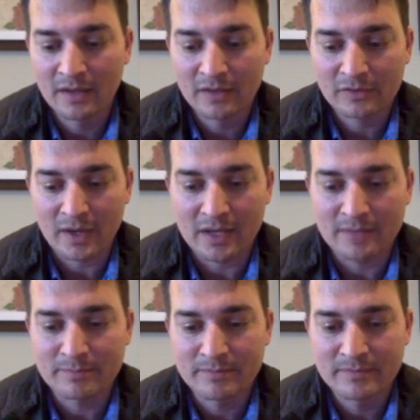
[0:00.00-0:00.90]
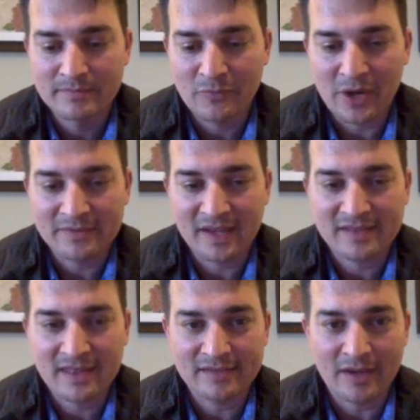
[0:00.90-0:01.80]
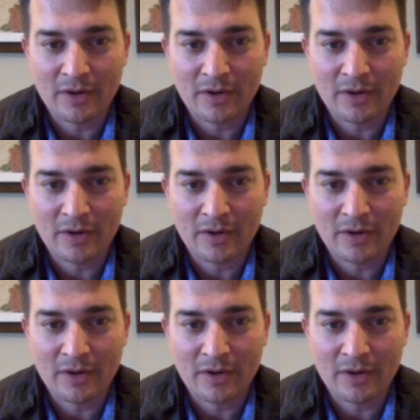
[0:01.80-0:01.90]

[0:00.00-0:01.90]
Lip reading: So when I was testing this out,